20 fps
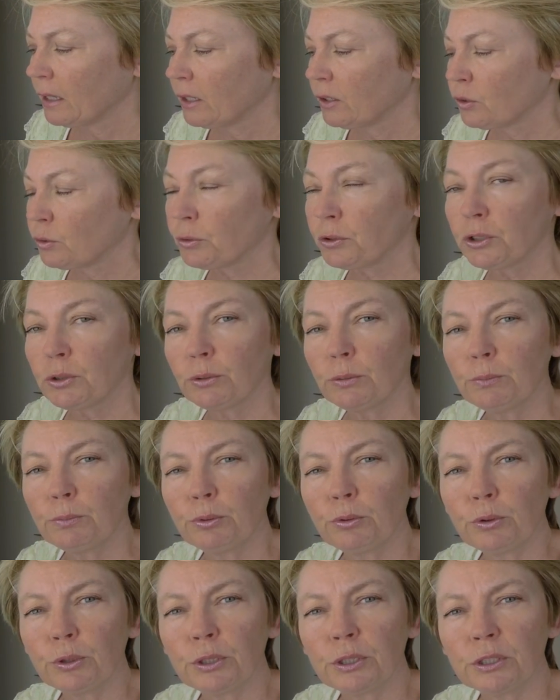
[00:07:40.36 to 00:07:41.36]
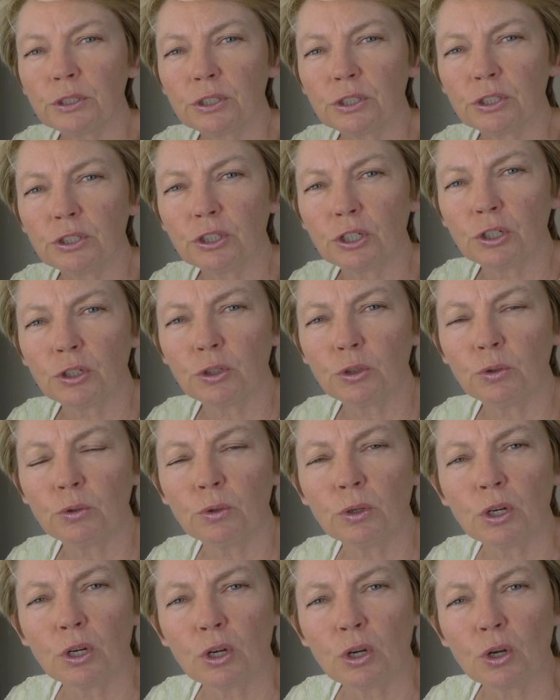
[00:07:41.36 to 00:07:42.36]
It's also important to know
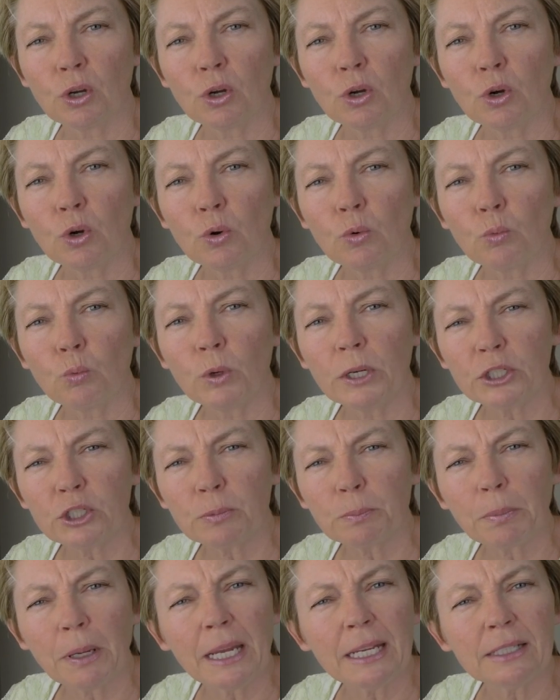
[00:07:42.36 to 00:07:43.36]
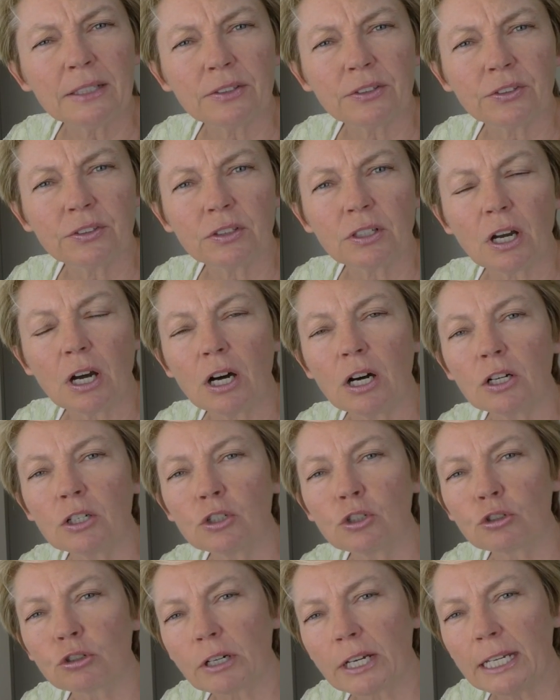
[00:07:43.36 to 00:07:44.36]
which paints are
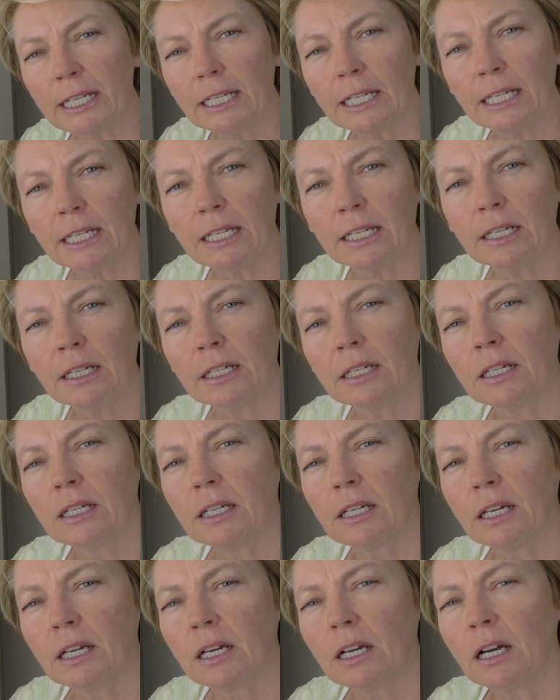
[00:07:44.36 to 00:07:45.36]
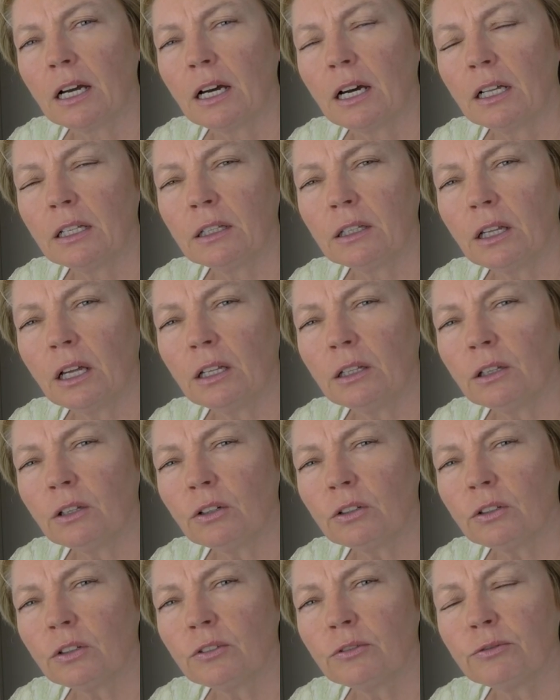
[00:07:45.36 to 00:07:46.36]
grainy. A
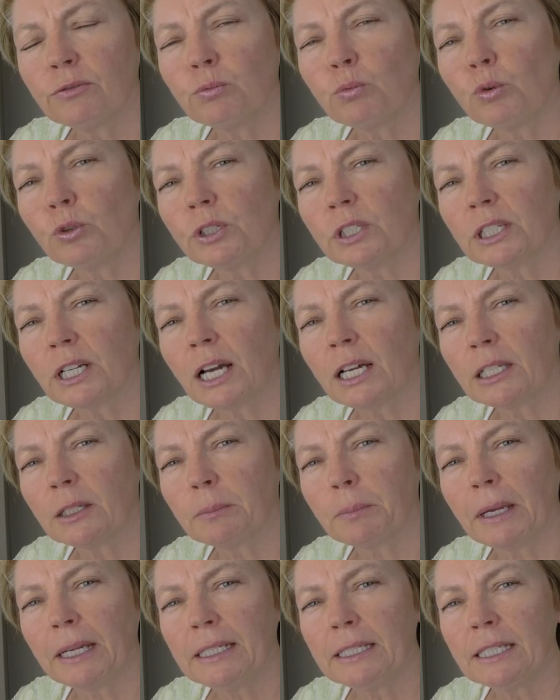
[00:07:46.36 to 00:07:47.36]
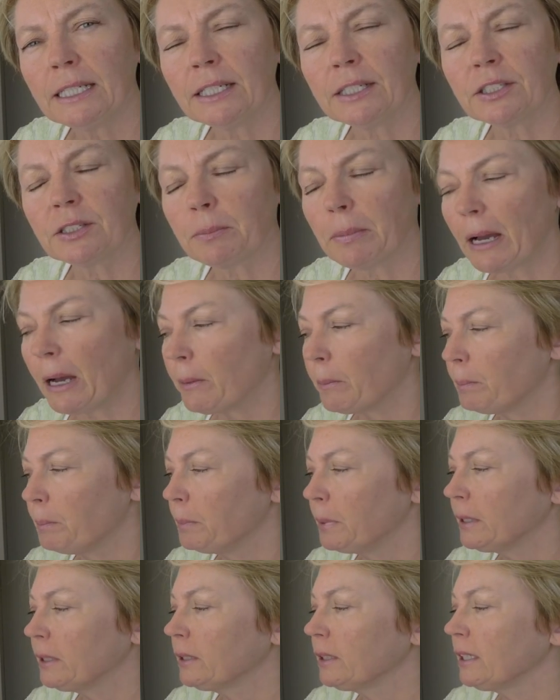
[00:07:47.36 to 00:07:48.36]
lot of watercolour painting is about
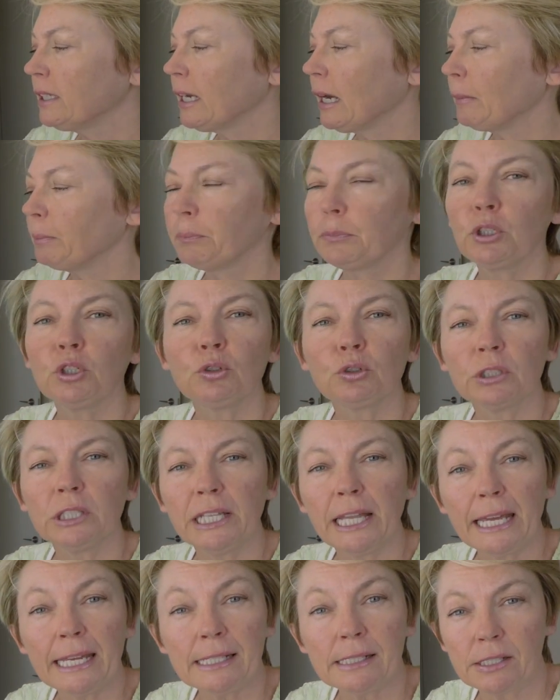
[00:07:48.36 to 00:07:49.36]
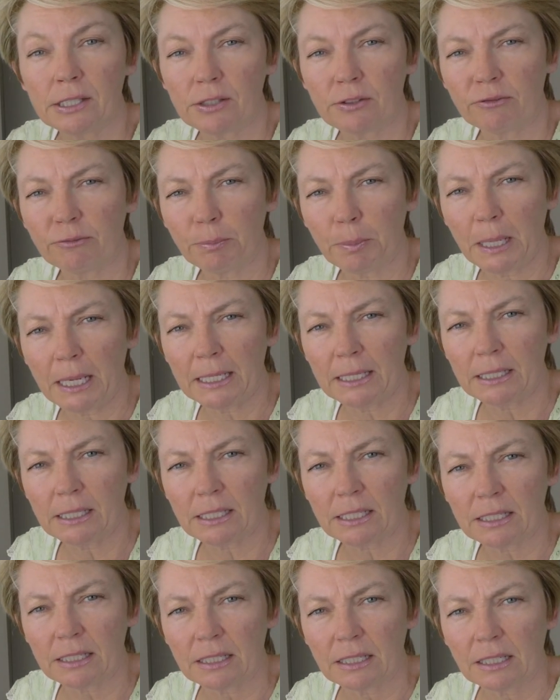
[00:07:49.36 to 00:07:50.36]
building up your layers of
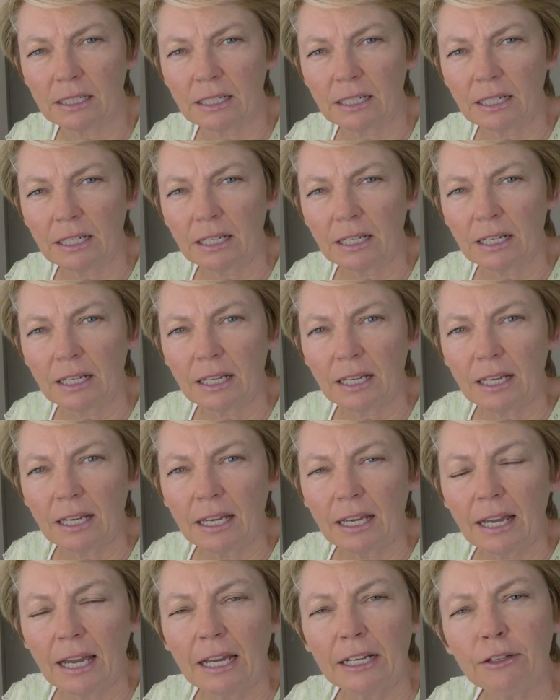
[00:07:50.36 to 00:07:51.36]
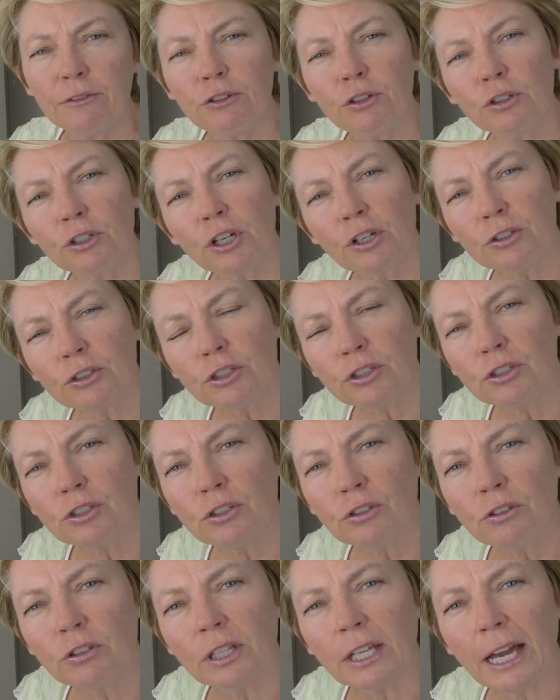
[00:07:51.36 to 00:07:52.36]
paint. And if you're going to
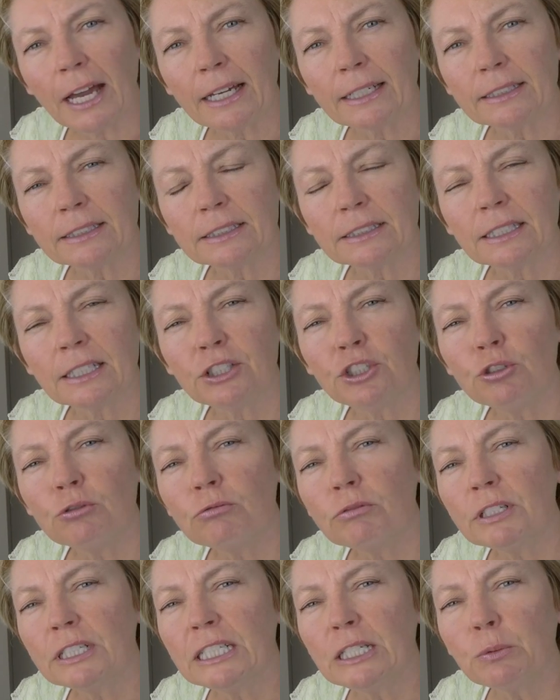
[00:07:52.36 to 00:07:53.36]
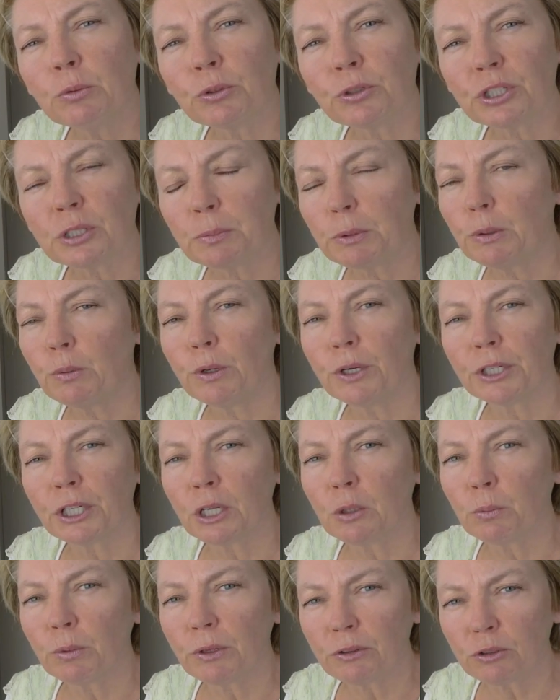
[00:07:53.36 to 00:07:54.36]
do that, then you really want to be
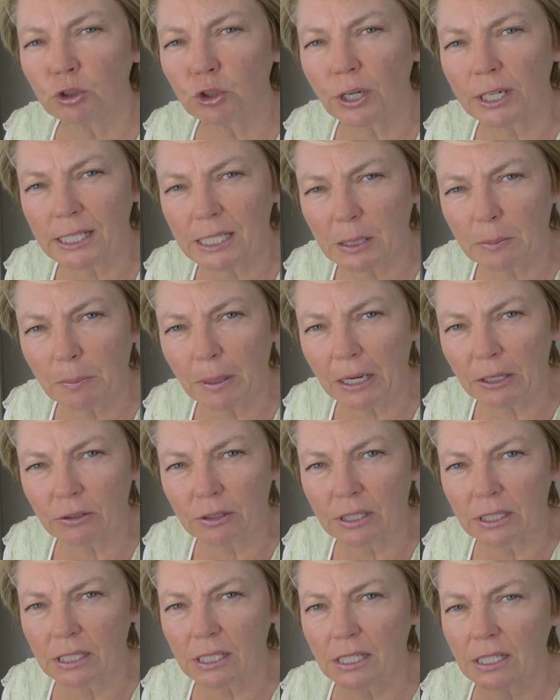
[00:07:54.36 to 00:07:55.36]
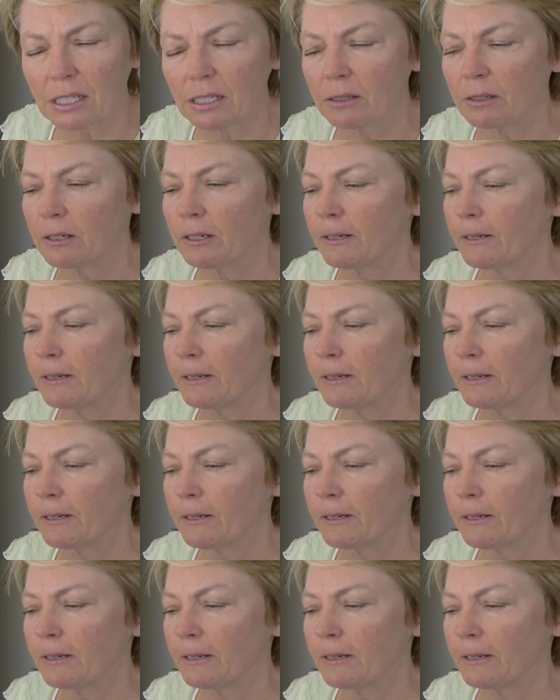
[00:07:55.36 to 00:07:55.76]
working with transparents.